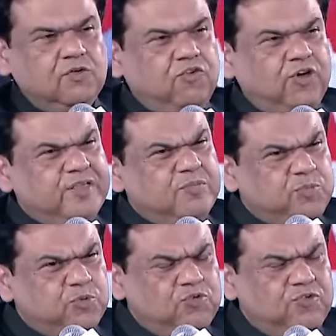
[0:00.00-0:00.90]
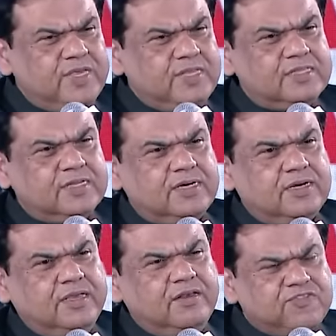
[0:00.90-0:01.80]
for improving
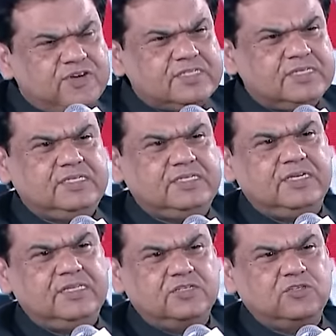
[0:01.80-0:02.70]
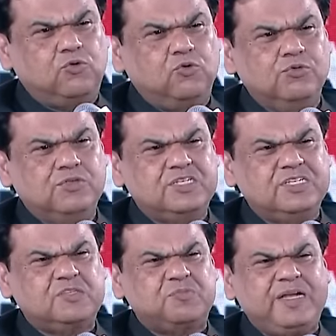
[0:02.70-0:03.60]
the infrastructure in the schools,
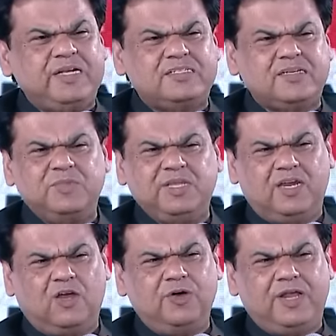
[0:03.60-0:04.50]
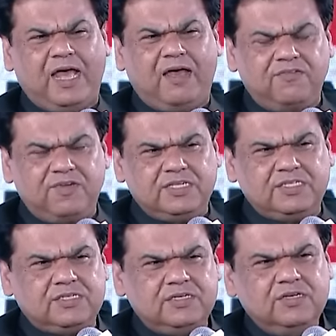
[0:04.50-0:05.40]
spend something around
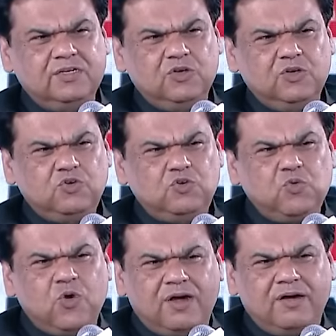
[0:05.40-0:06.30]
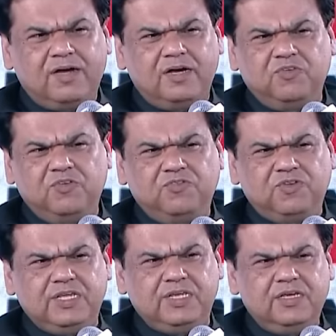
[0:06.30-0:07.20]
average
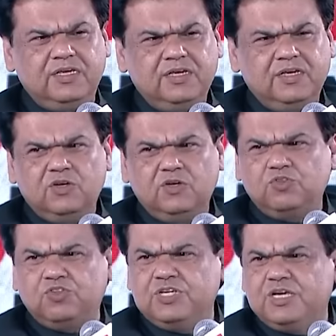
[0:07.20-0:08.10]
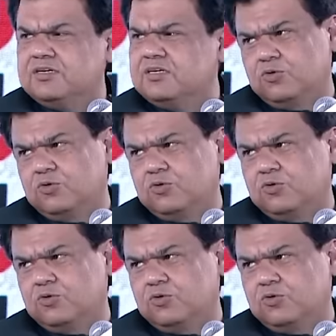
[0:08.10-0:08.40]
250 to 300